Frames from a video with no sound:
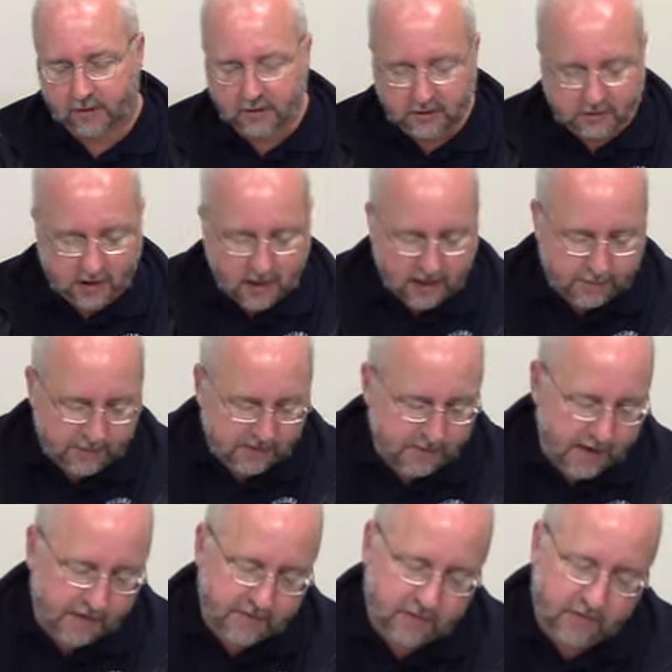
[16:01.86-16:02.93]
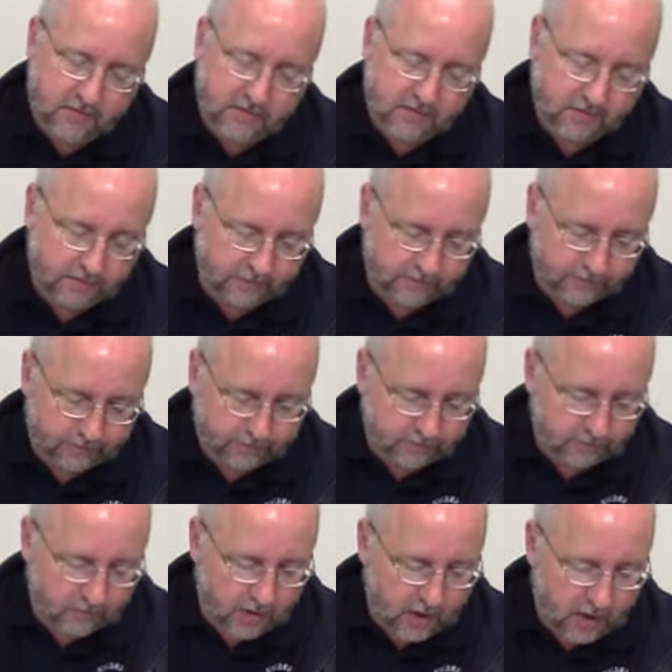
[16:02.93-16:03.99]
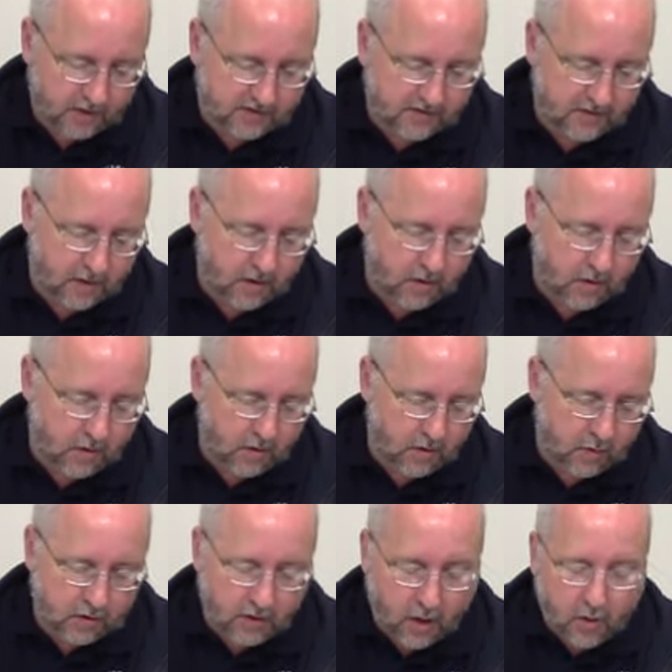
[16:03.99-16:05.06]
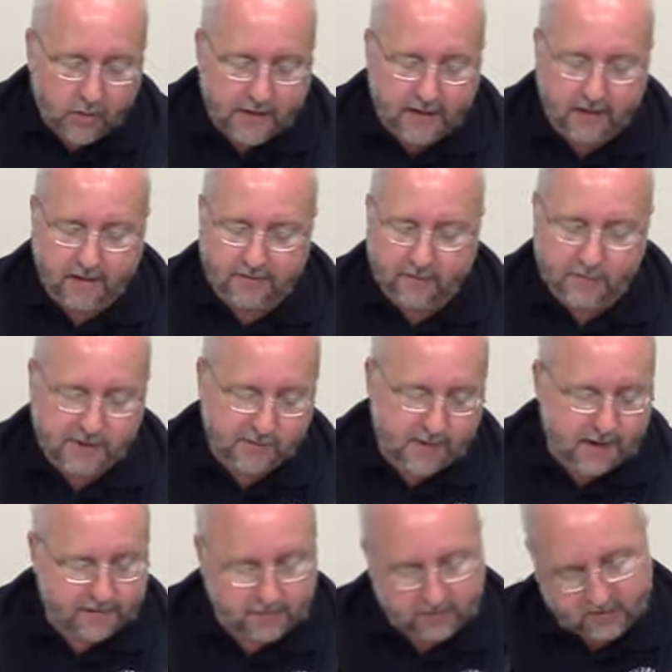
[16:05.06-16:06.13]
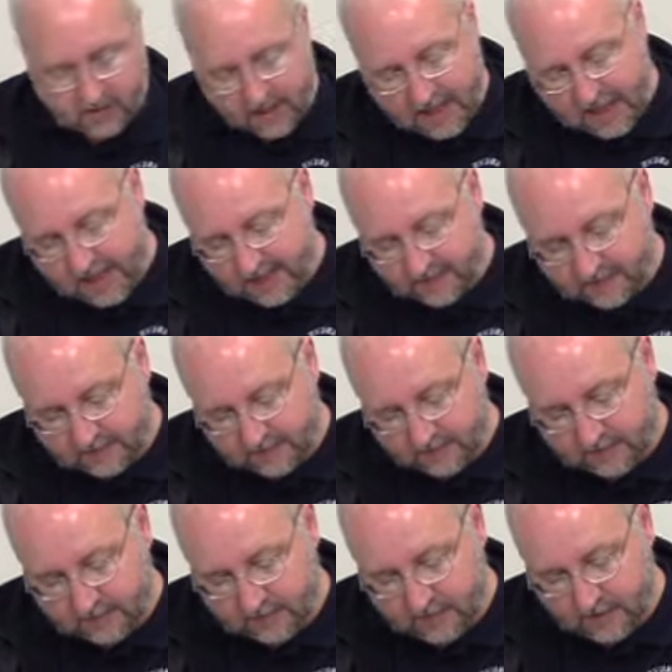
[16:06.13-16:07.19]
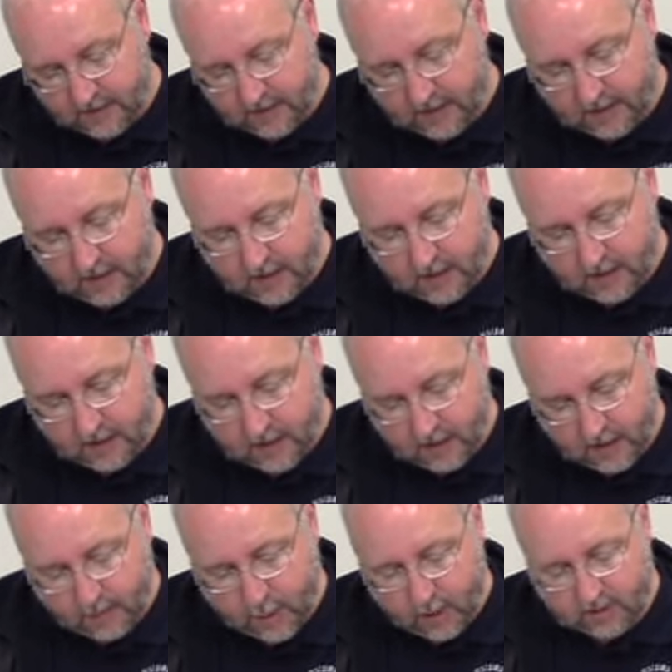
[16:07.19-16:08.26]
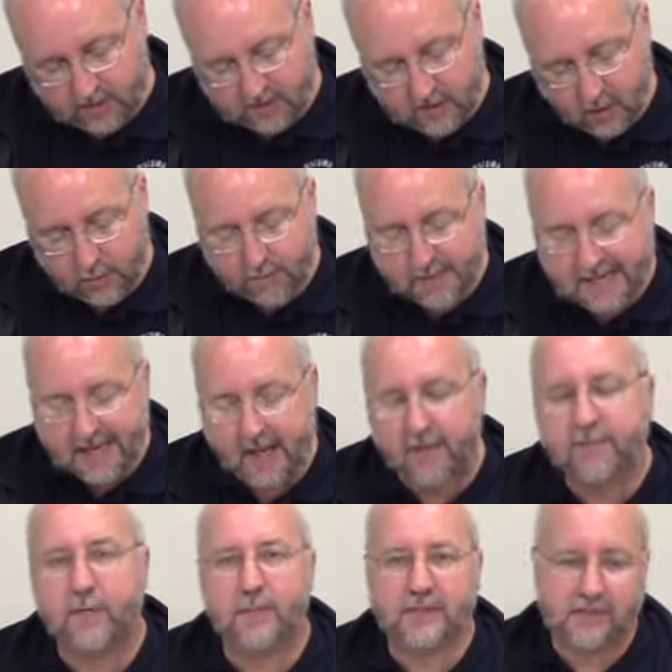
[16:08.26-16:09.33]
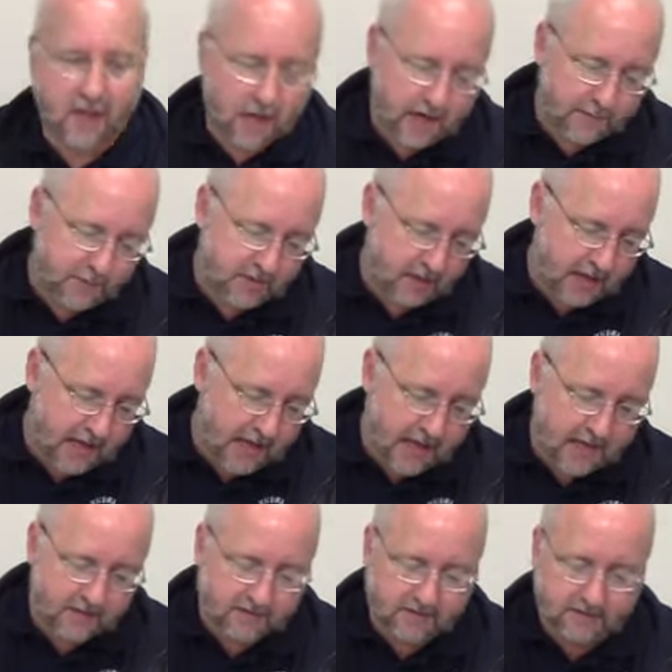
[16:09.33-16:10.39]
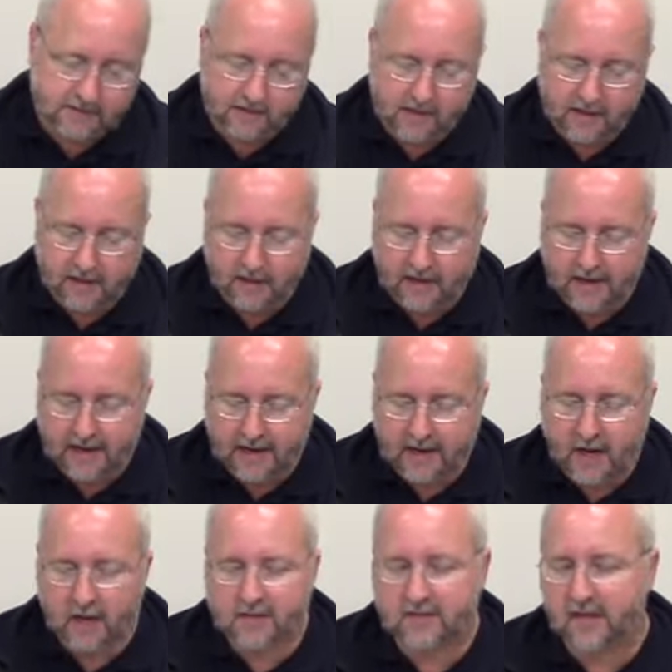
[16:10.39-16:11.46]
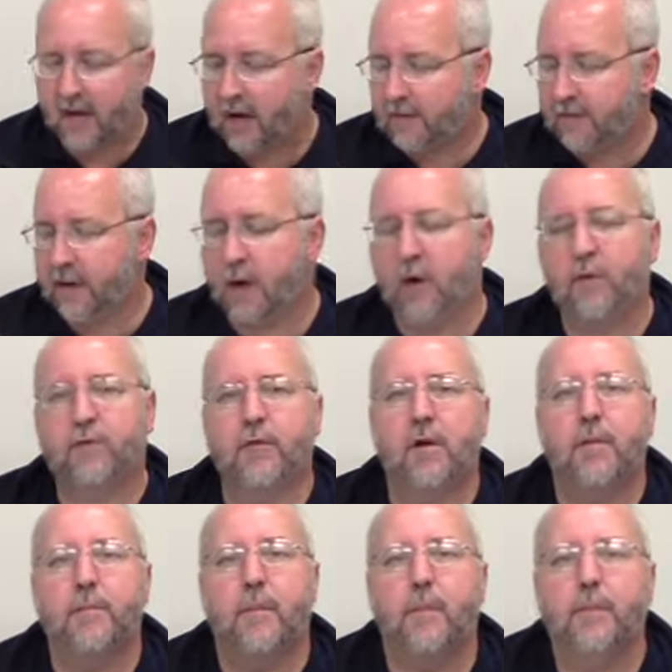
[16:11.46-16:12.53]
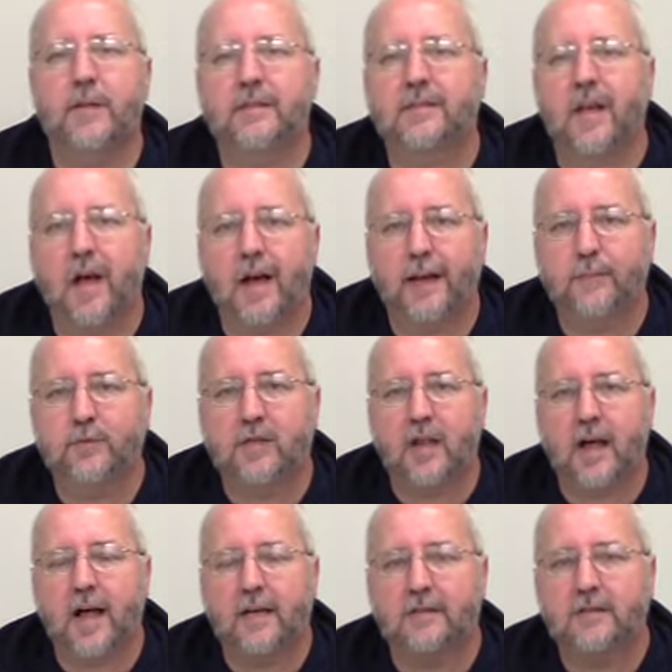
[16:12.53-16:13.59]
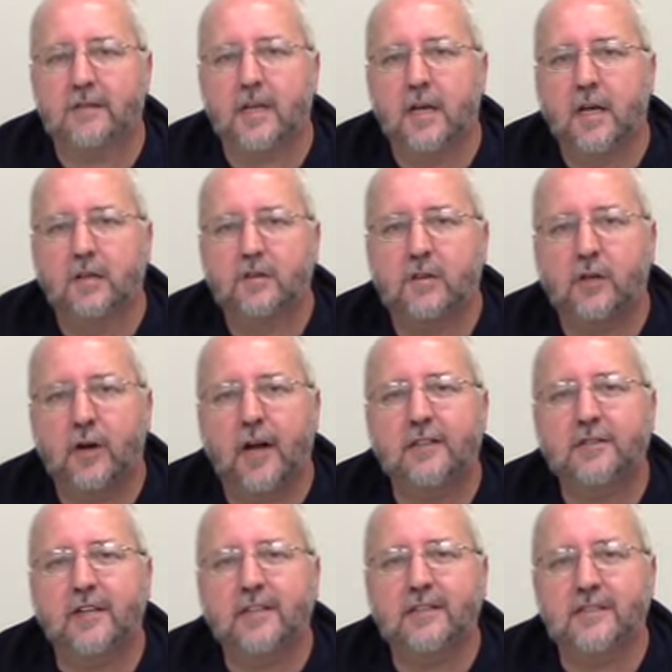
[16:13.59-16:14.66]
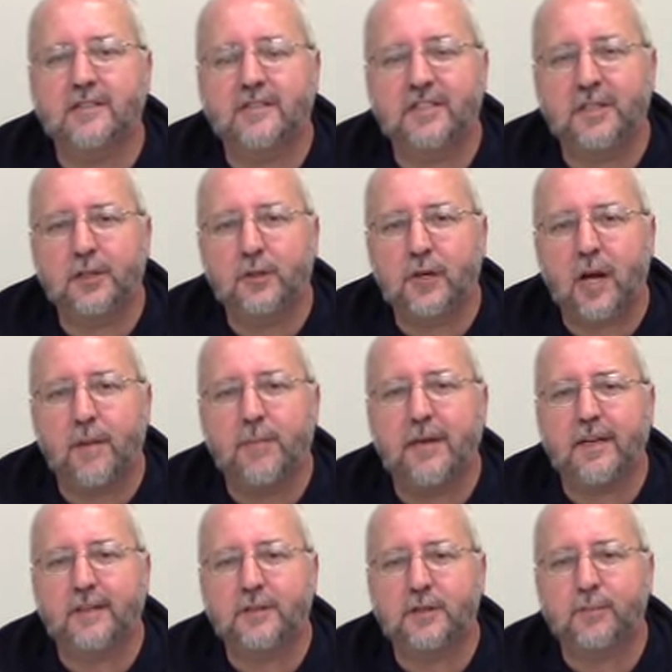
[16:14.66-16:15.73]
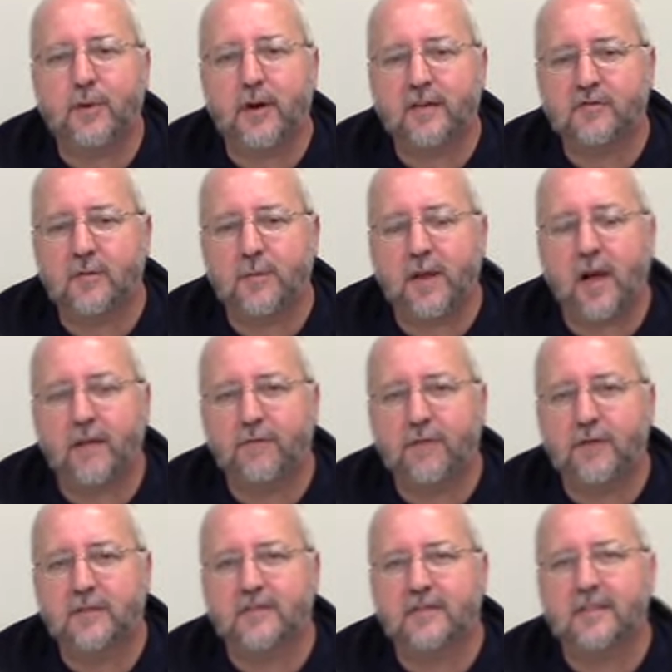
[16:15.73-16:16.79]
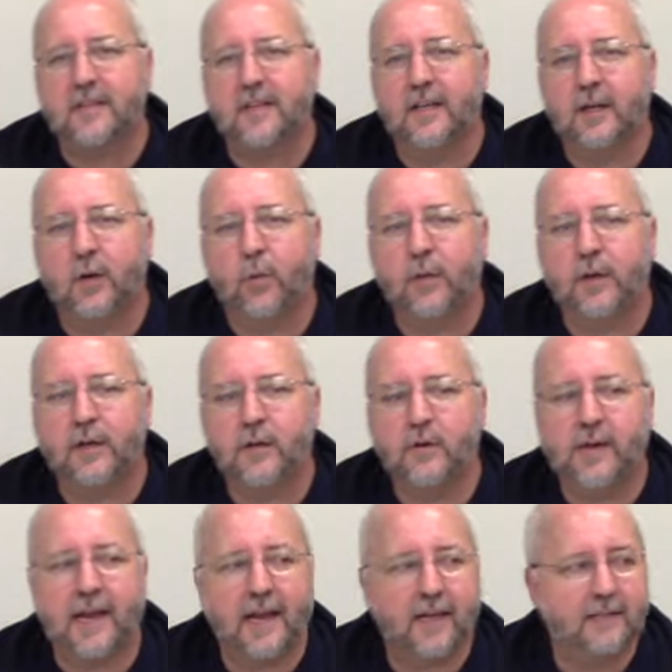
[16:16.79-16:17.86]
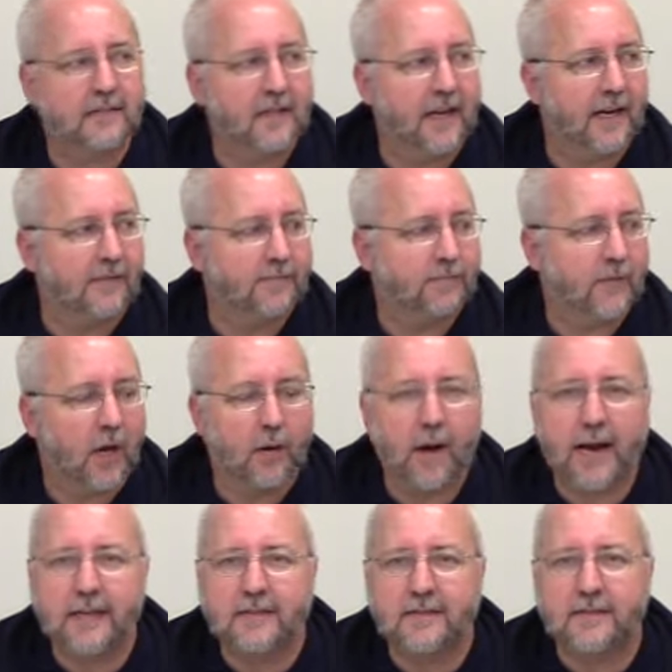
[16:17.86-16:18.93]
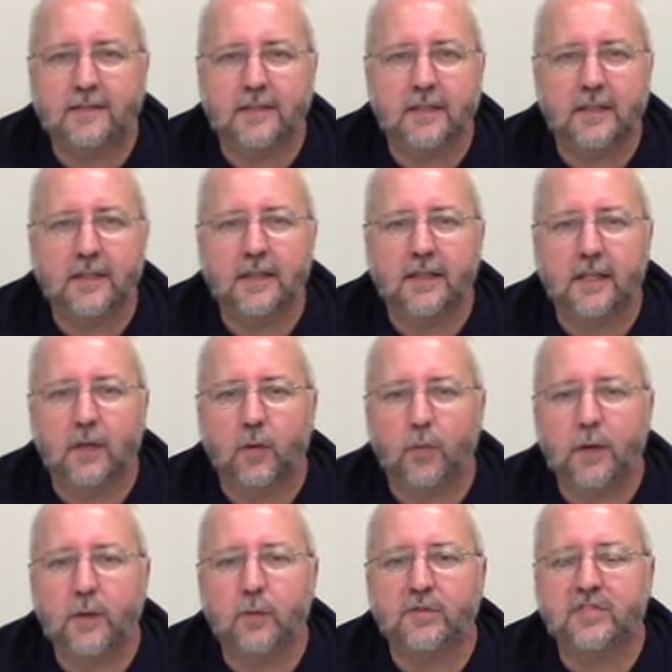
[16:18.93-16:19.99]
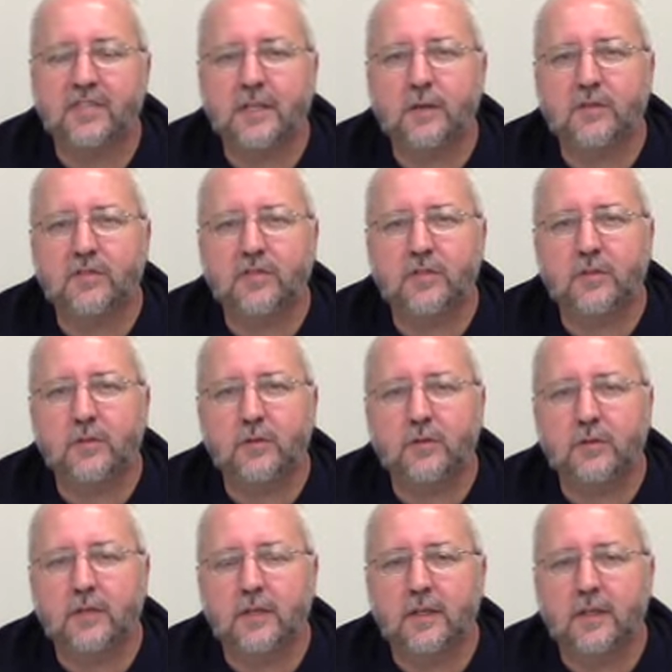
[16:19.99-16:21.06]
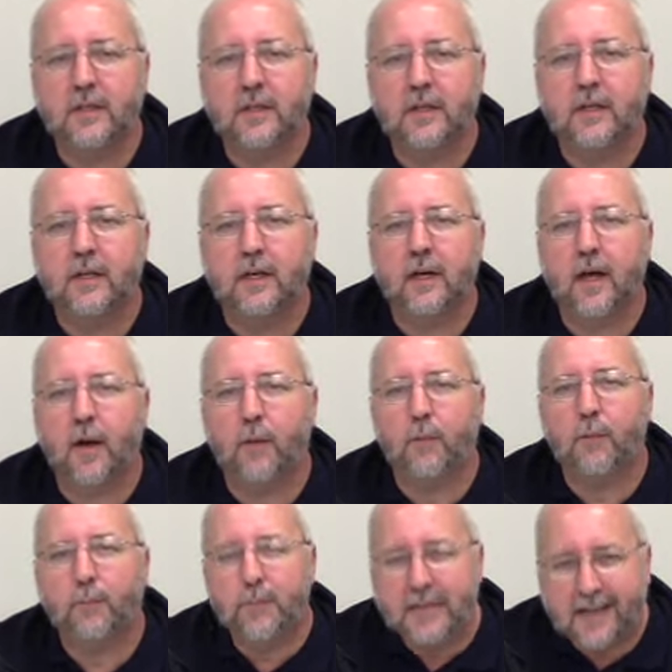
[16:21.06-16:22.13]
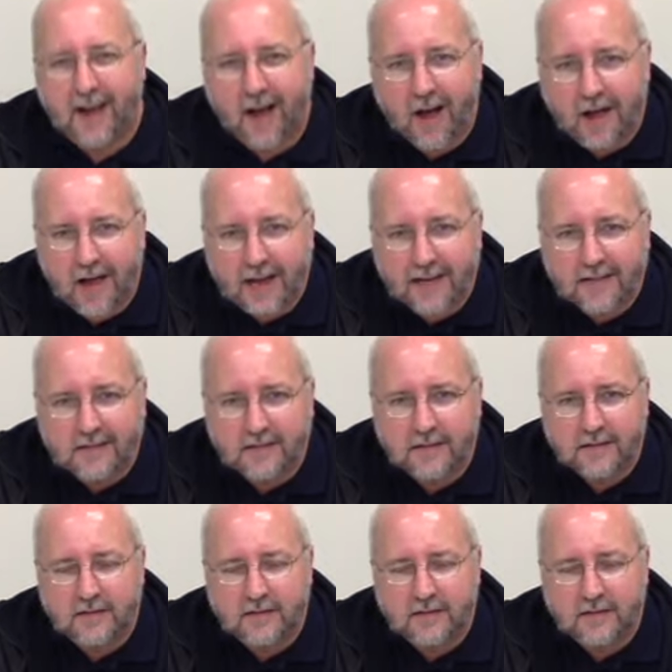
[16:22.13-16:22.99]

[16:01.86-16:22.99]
Good job, Miss Matthews. Also, Chloe from Miss Matthews' class. Also, Mia from Miss Imes' class. And Octavio from Miss Imes' class. So congratulations to you. Come and get your prize from the office when you can today. All right? We will see you soon. Be kind.